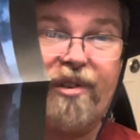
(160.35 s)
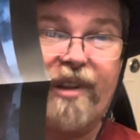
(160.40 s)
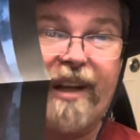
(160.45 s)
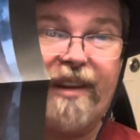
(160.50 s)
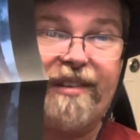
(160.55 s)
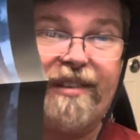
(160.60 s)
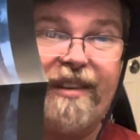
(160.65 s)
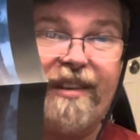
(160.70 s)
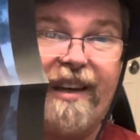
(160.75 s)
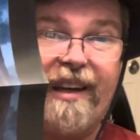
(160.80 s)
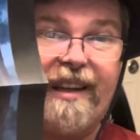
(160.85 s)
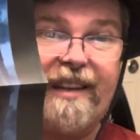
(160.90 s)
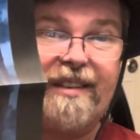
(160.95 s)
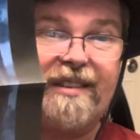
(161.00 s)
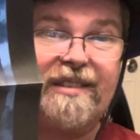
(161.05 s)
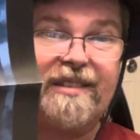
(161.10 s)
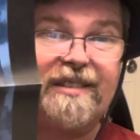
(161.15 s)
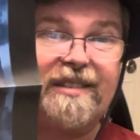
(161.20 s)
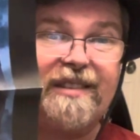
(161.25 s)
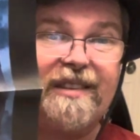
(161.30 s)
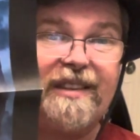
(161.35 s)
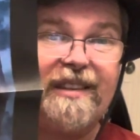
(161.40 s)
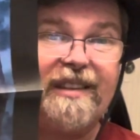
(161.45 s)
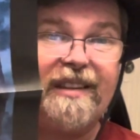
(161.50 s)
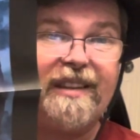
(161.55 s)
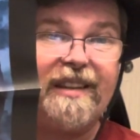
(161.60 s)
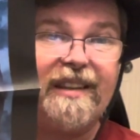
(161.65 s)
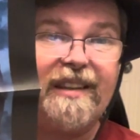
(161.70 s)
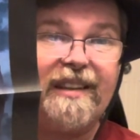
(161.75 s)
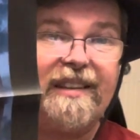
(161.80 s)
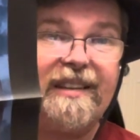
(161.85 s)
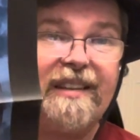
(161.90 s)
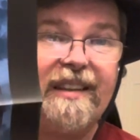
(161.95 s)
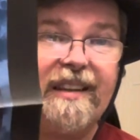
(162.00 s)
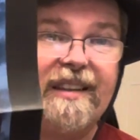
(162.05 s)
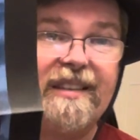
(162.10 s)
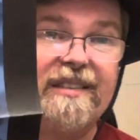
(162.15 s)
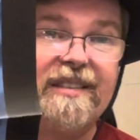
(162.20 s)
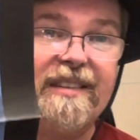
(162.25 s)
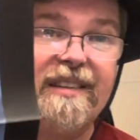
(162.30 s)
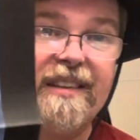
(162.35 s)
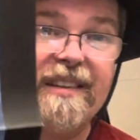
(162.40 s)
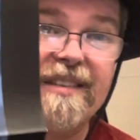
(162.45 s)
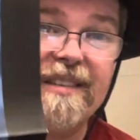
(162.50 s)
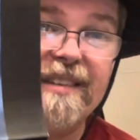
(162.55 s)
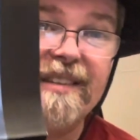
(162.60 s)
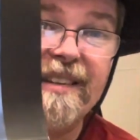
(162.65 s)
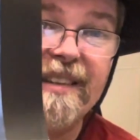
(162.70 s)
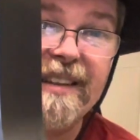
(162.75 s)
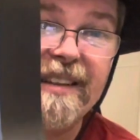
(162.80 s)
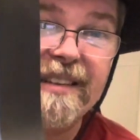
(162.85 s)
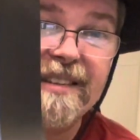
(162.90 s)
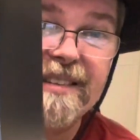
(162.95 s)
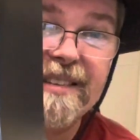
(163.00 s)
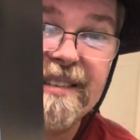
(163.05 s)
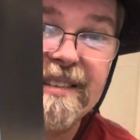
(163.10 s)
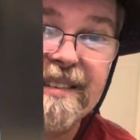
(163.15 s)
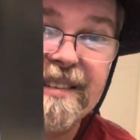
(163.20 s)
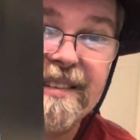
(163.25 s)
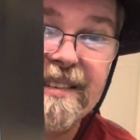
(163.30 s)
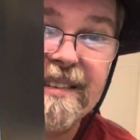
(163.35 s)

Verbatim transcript: That's nice. Nice, nice, nice.